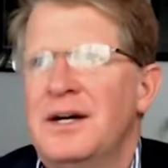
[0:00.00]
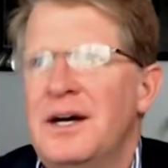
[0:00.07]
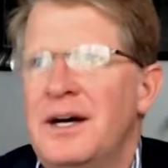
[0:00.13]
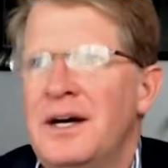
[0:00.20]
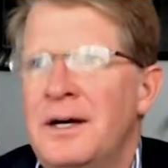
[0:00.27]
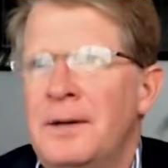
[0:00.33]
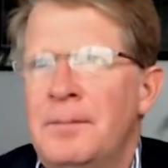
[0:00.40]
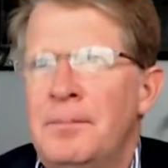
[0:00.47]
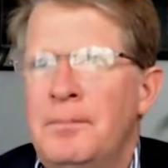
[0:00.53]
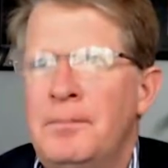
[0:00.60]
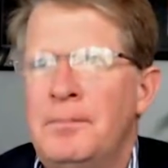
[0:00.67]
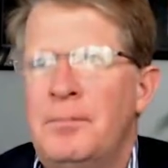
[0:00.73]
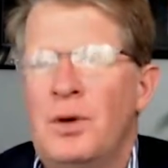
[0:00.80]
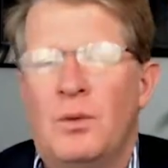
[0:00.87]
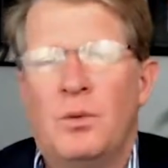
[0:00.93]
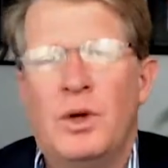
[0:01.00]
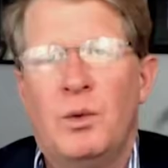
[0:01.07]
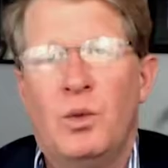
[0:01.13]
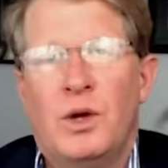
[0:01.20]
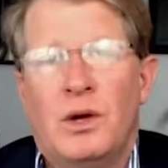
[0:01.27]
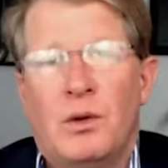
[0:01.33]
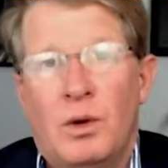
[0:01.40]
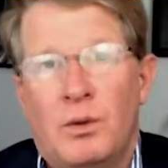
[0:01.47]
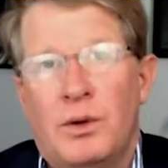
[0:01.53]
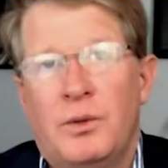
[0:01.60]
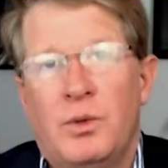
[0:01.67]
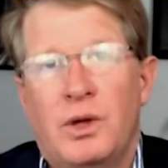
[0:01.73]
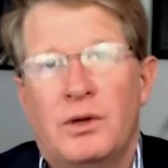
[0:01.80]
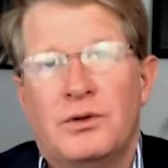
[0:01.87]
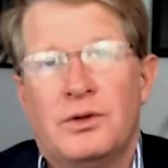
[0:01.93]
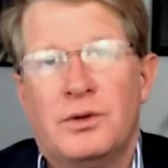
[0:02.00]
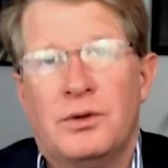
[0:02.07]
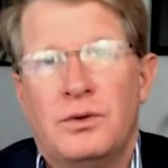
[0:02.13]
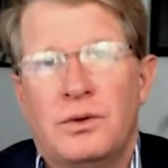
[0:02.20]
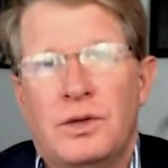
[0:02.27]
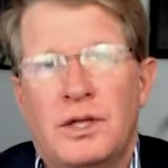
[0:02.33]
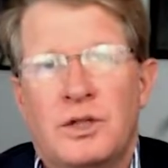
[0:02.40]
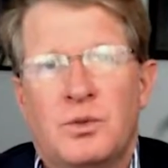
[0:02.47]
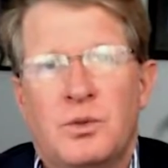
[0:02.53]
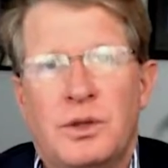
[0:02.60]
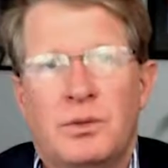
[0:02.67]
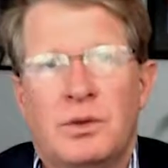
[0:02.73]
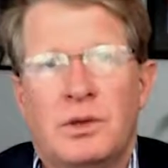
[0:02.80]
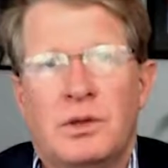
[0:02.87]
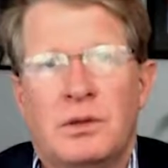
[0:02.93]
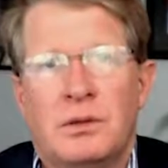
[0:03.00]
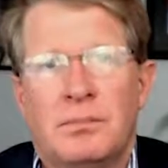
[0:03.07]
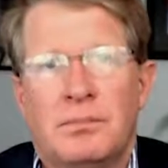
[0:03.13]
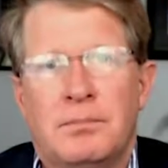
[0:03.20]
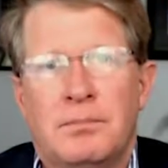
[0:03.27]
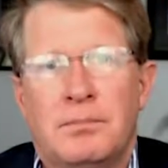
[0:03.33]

But what we will do is we will